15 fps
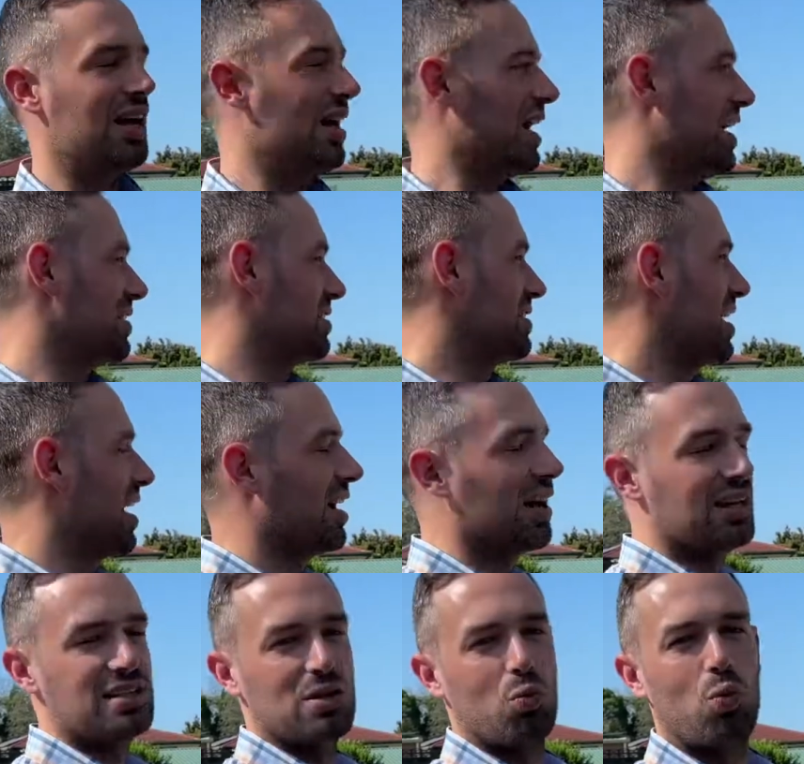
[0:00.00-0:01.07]
It's
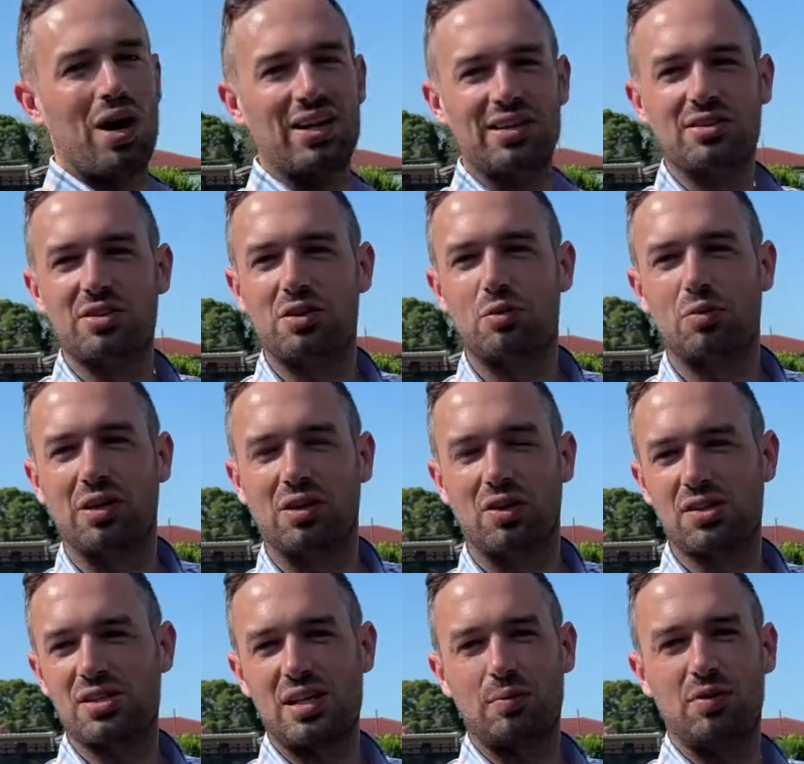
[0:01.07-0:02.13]
a 1 into 3
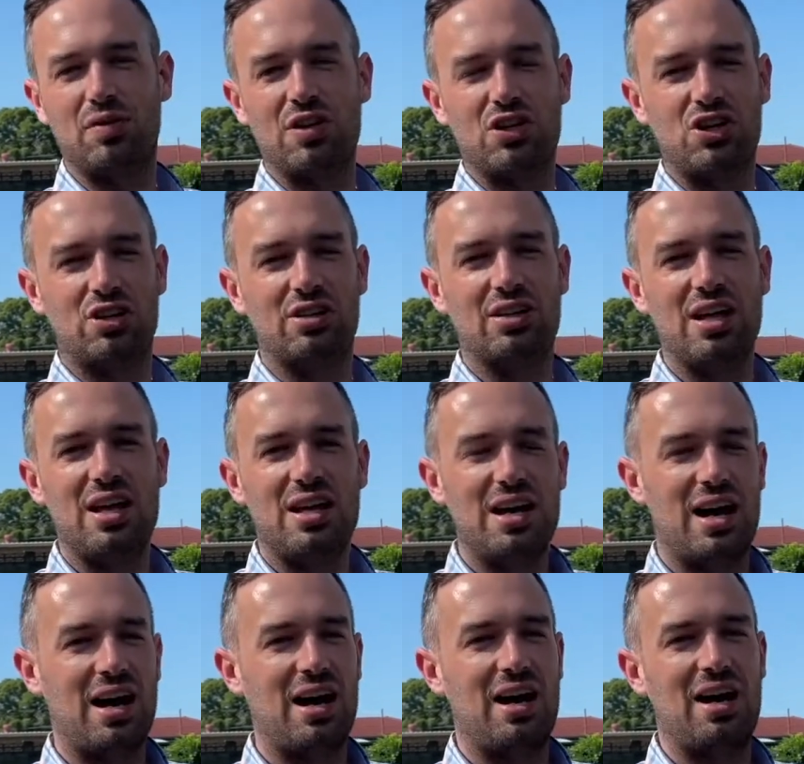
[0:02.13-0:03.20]
lot subdivision,
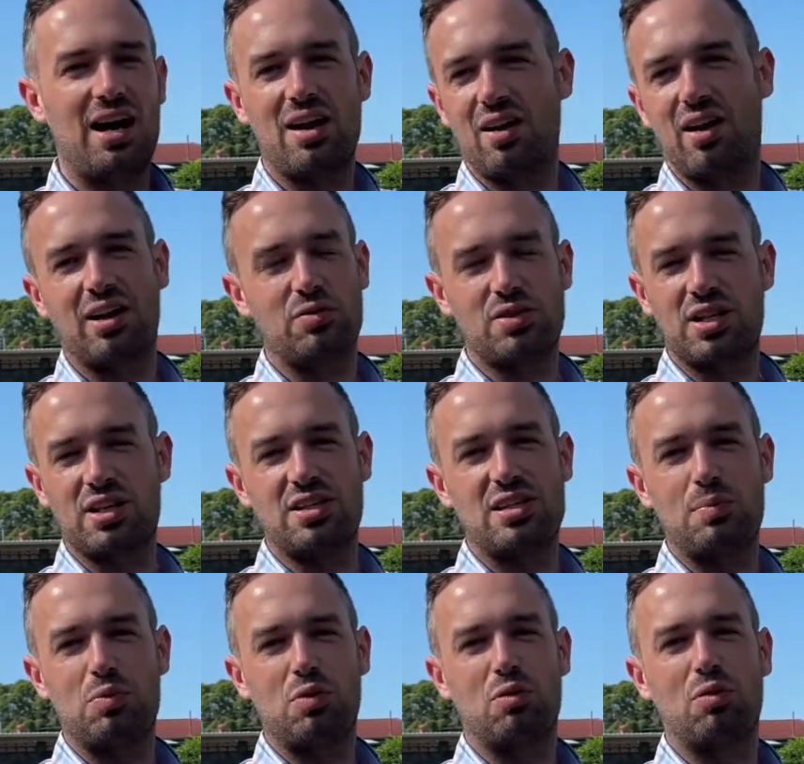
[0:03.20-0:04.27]
and I was going to
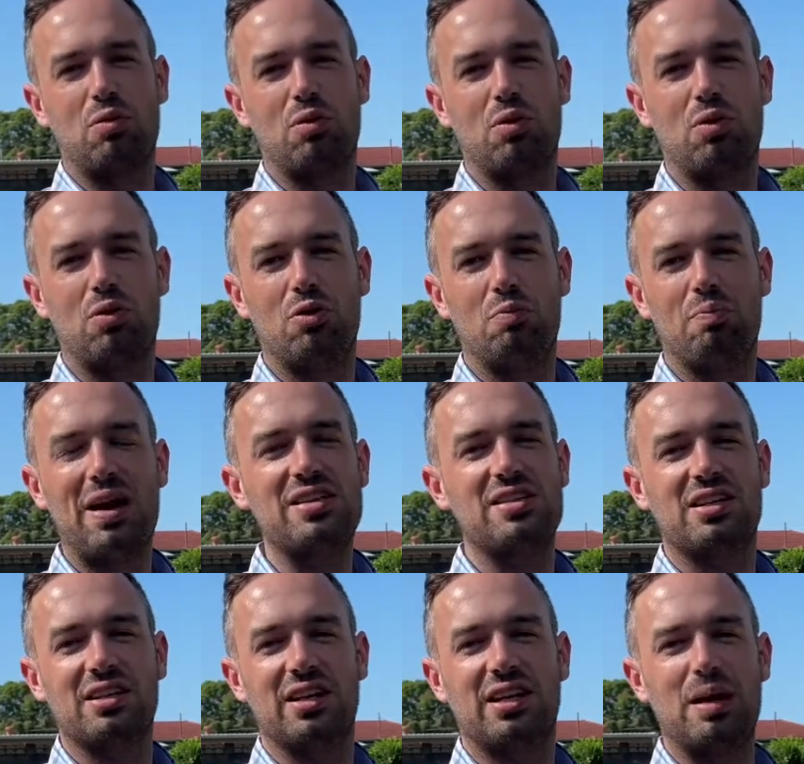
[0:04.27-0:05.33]
step you through
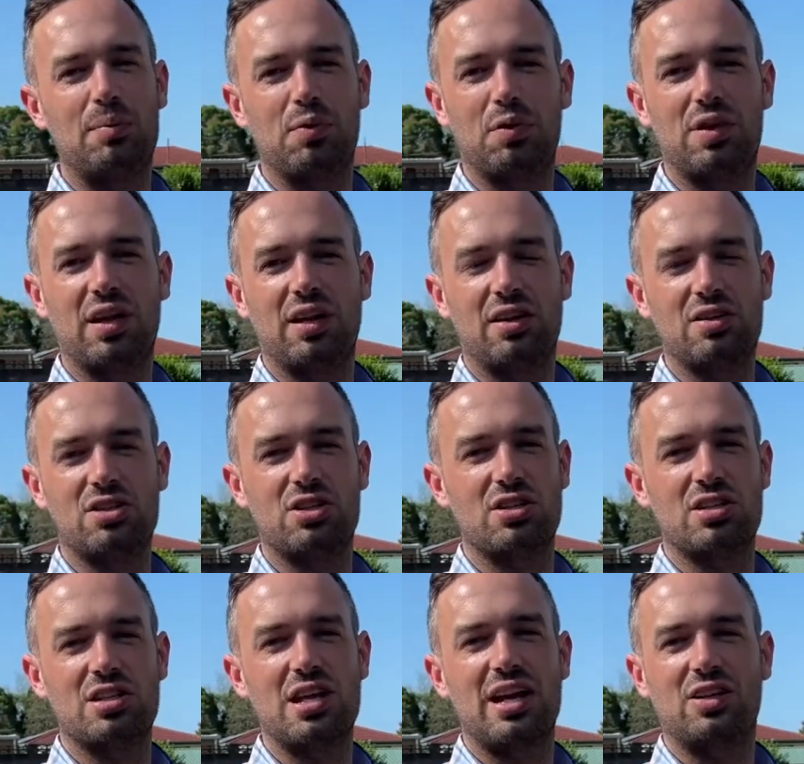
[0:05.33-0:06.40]
basically a couple of things just
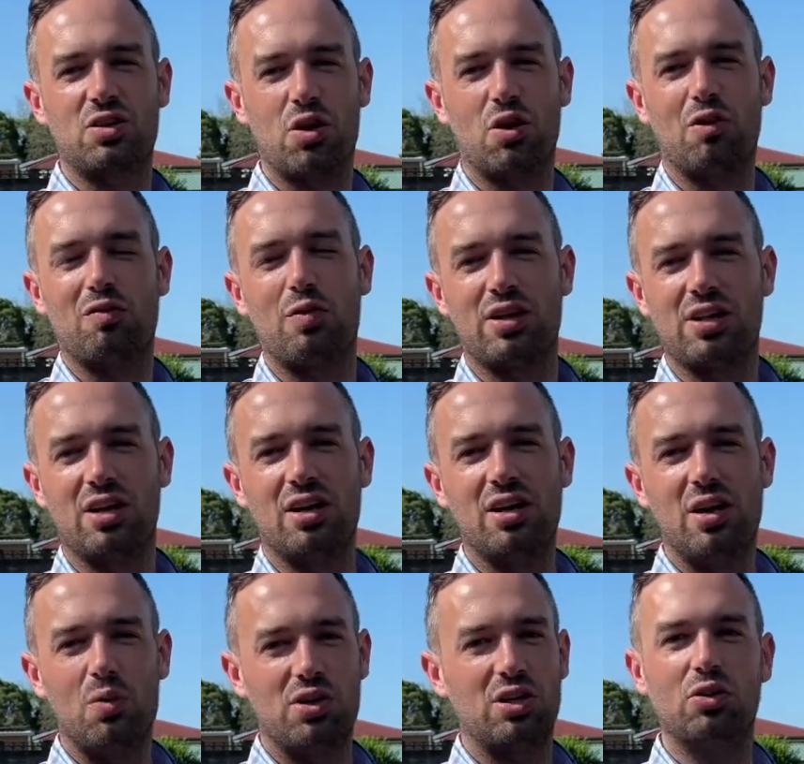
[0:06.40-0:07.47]
to take note of when you're
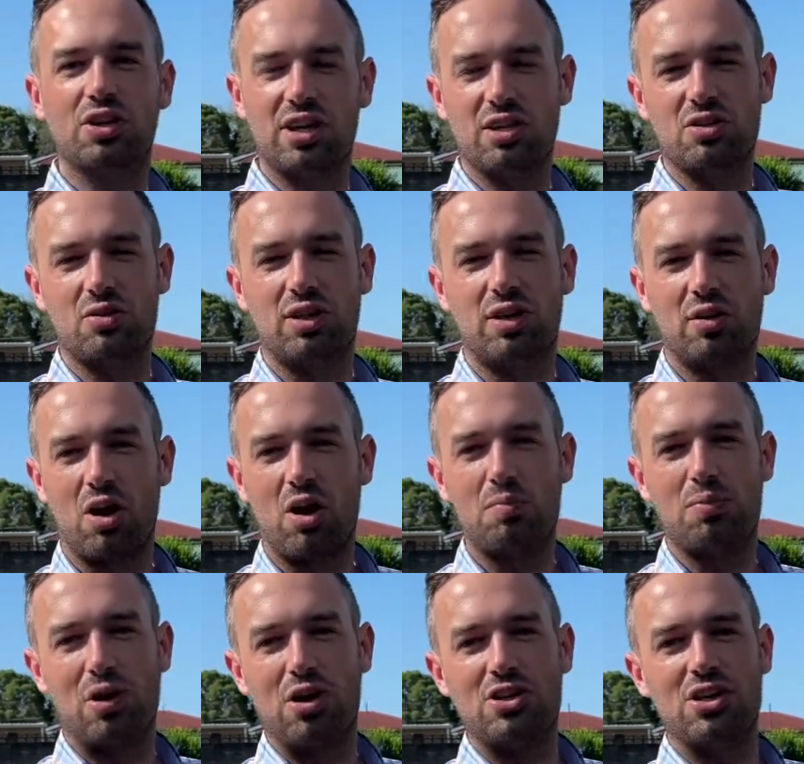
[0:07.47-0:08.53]
looking at doing your own
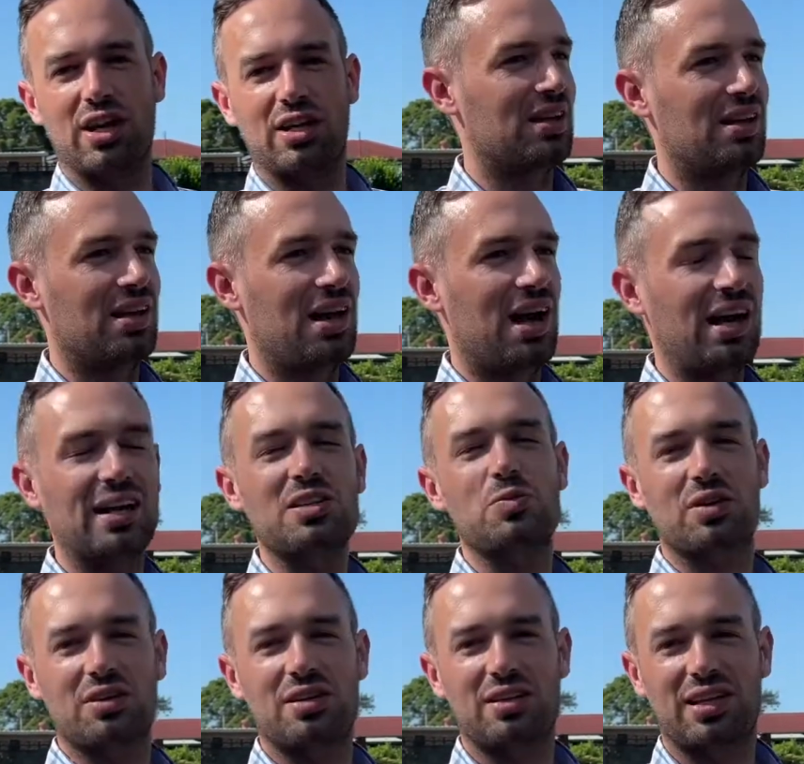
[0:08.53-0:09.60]
project. I guess one
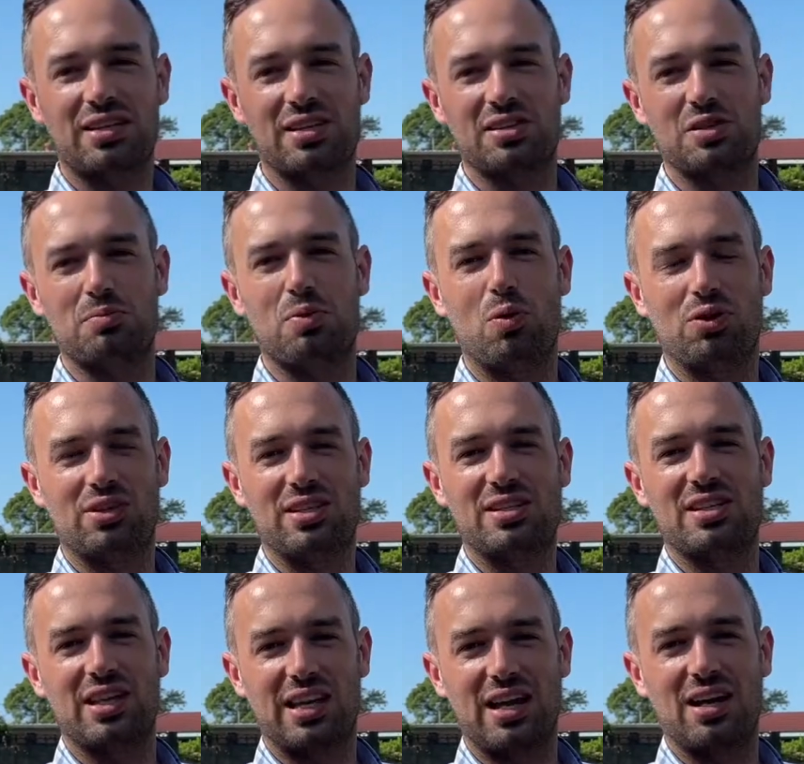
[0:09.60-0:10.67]
of the things that's important is
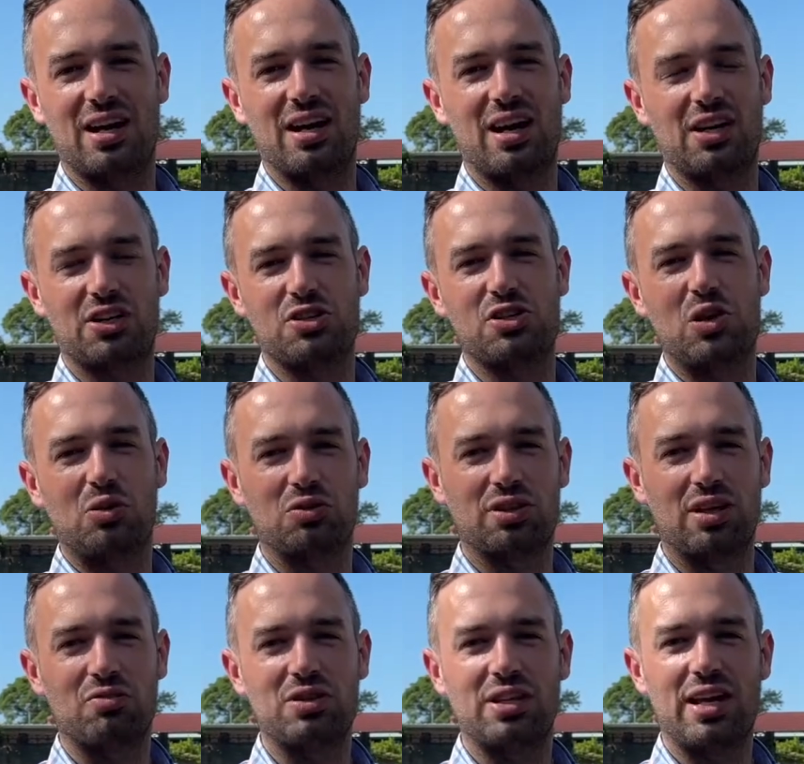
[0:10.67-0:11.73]
to get a consultant
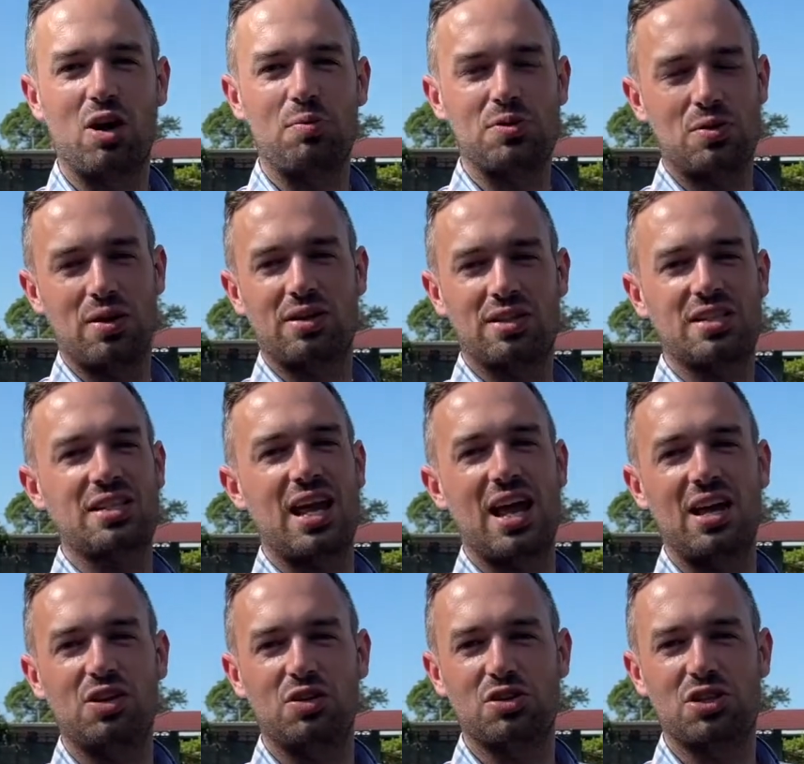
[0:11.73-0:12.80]
that really helps you
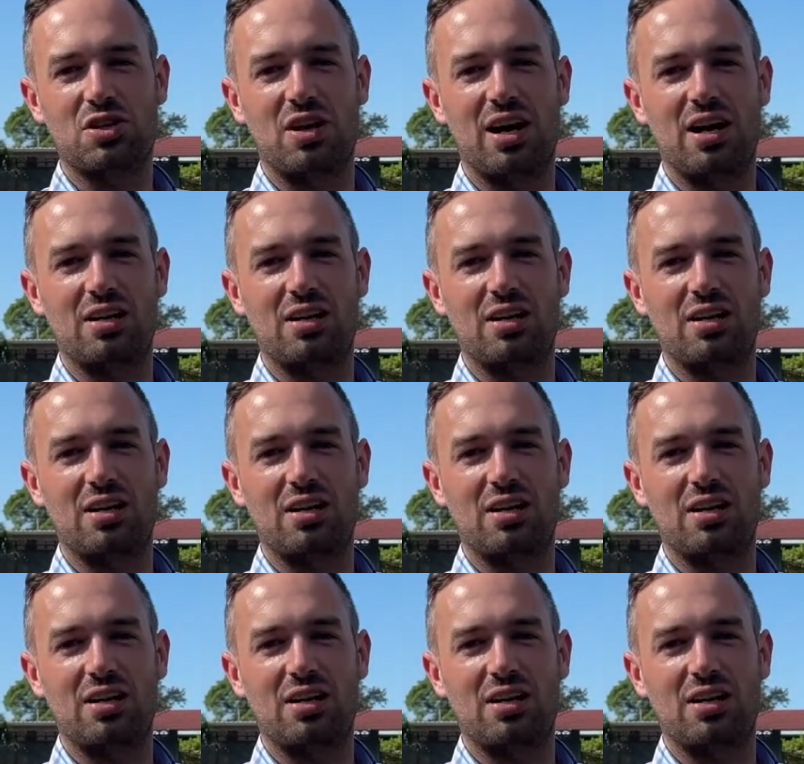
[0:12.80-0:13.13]
understand your site